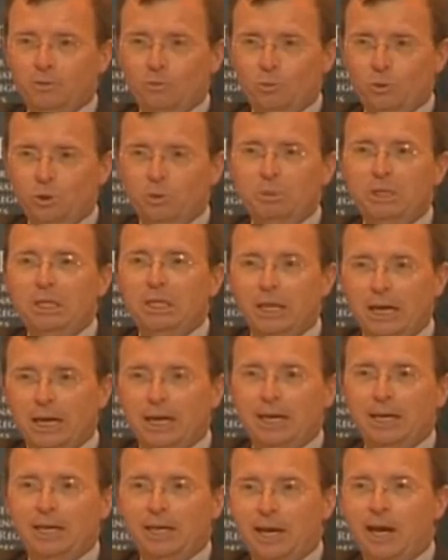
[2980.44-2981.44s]
will be
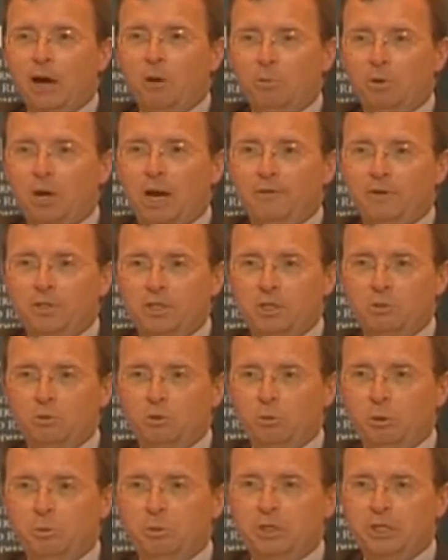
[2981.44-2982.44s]
like and how privacy
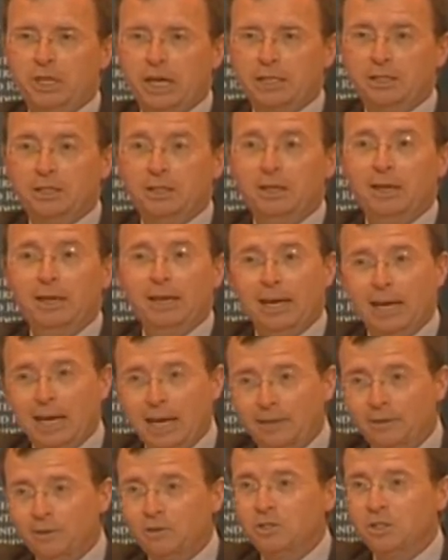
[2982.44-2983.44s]
will be protected.
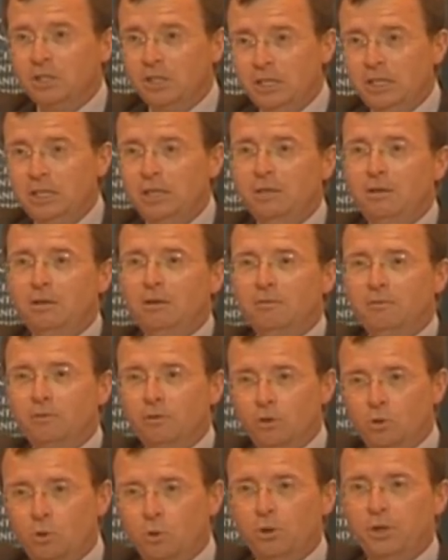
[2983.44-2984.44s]
And there's a need
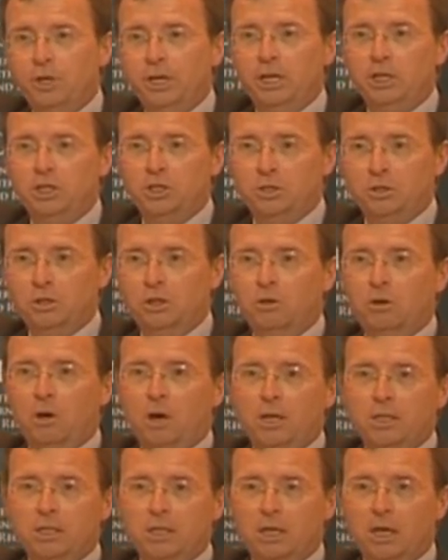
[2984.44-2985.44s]
for coordination
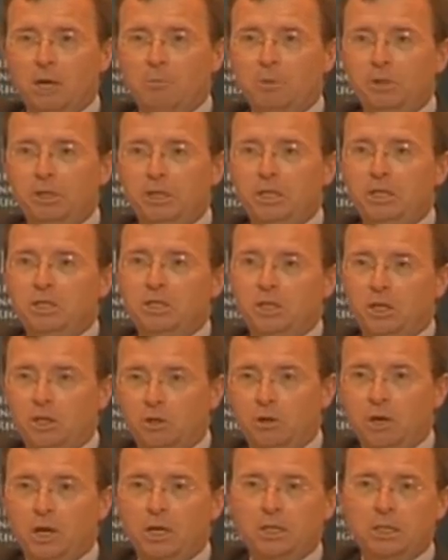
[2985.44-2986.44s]
across companies and
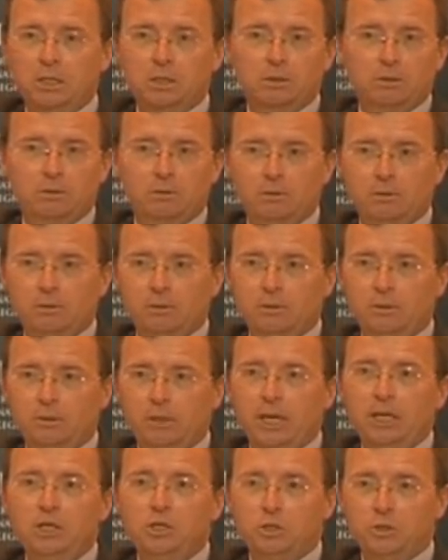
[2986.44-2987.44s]
across
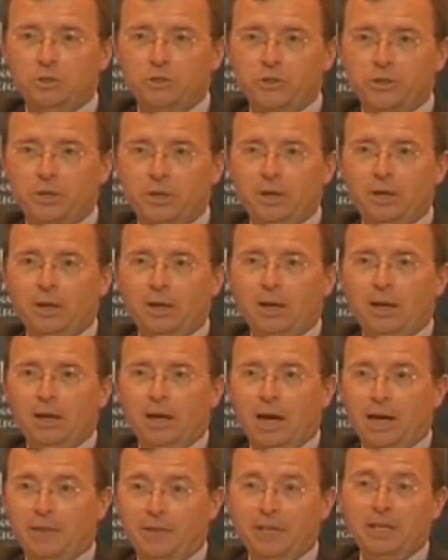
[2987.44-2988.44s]
nations.
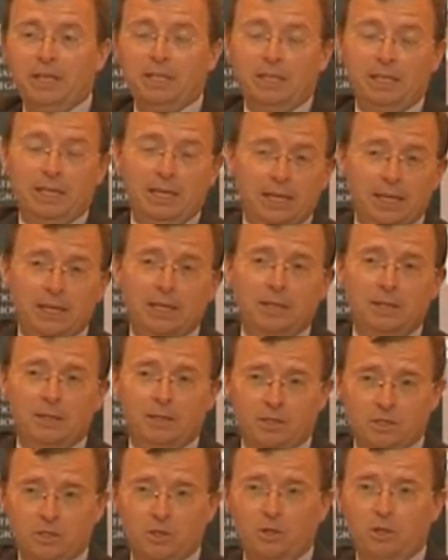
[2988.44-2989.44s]
I think in the end,
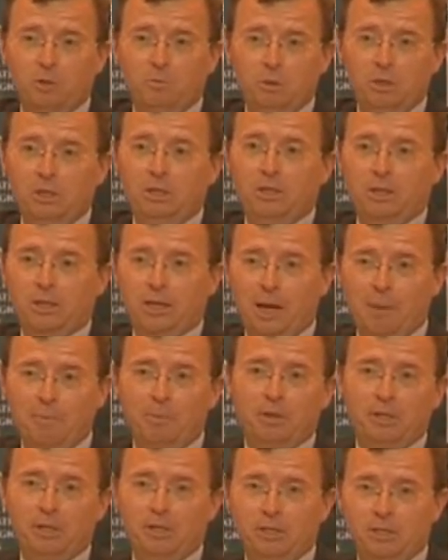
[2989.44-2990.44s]
it's going to be the
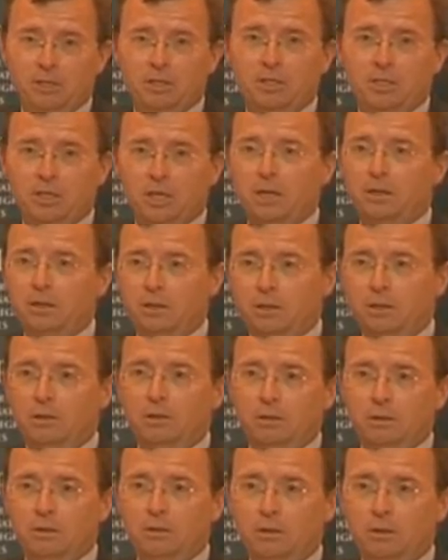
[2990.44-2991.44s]
companies that set
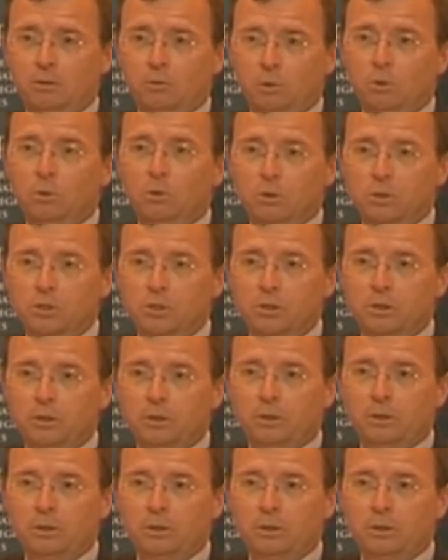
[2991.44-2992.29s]
the rules.